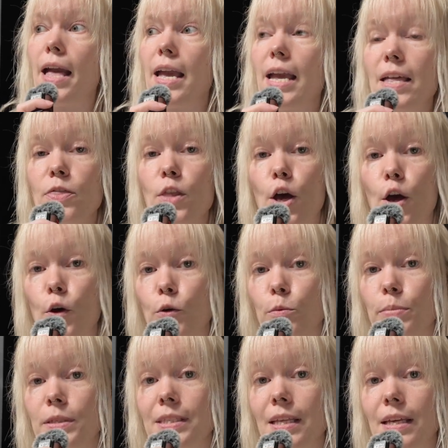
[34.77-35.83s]
in the
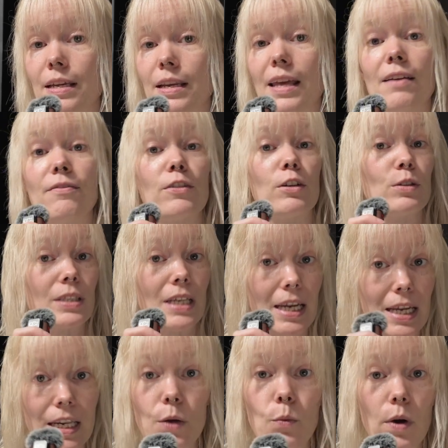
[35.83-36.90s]
hopes that if there's
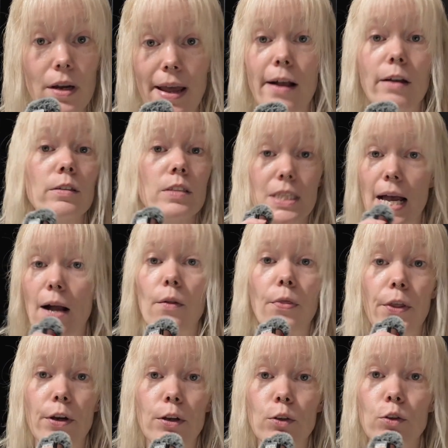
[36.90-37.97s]
anyone else out
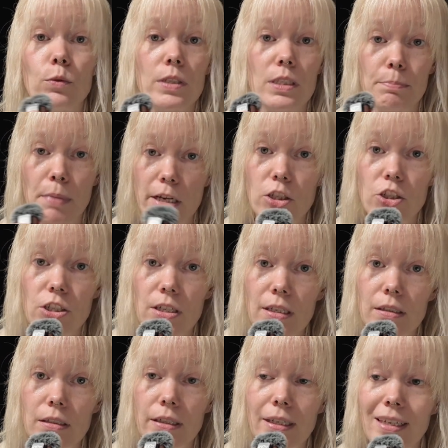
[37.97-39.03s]
there who is punch
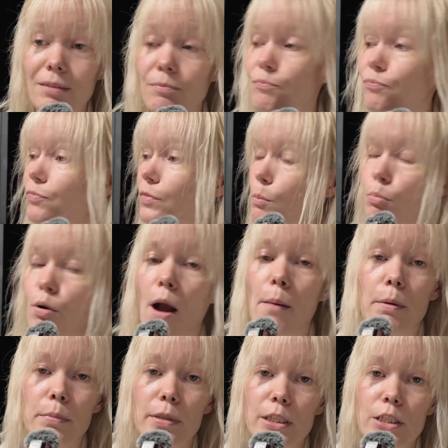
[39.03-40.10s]
needling,
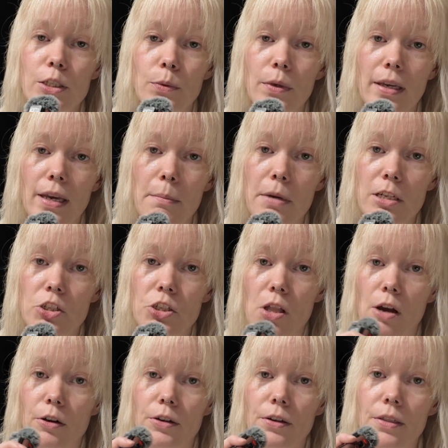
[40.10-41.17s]
probably doing it much
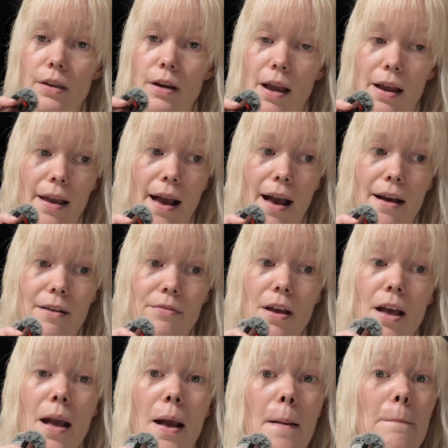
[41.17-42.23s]
longer than I have,
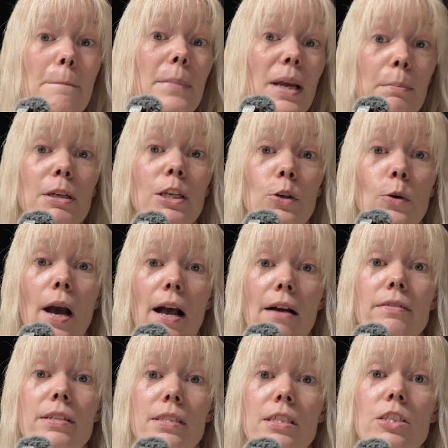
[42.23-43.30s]
maybe you
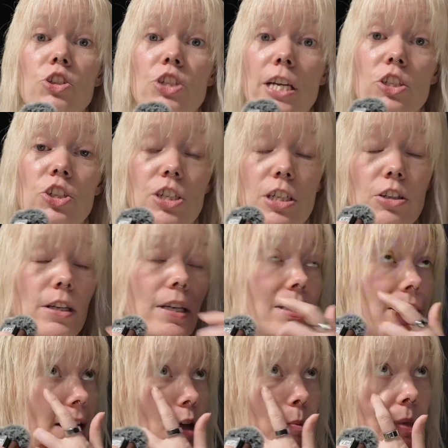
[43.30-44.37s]
have a suggestion or can
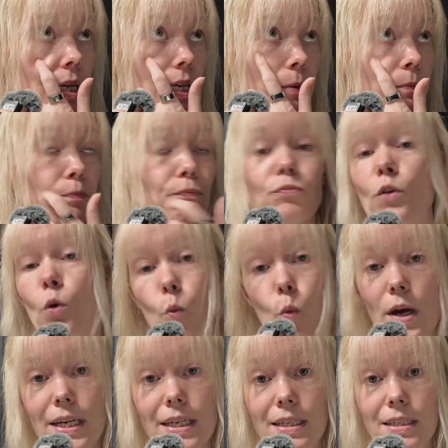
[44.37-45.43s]
tell me
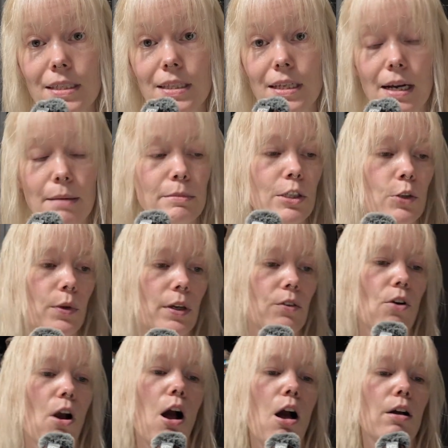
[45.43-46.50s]
what it is that I'm doing
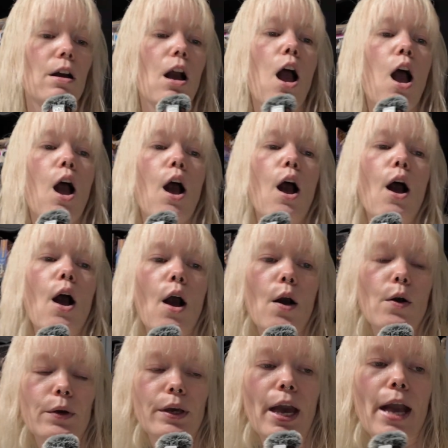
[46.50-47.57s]
wrong.
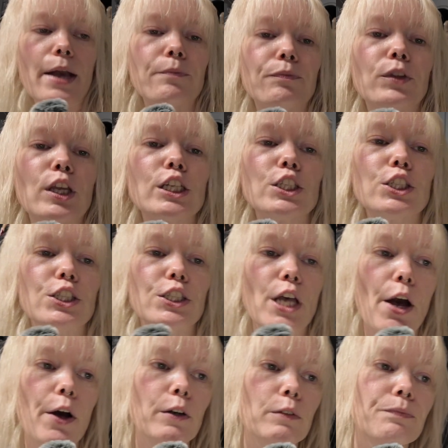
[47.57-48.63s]
Okay,
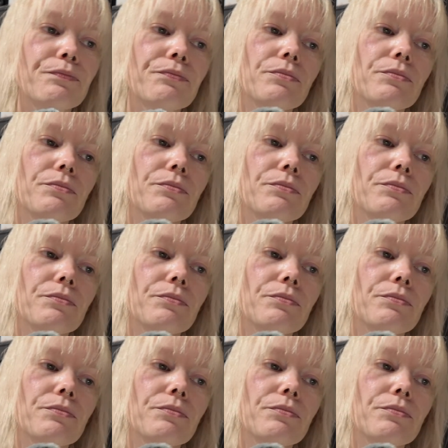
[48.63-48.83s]
so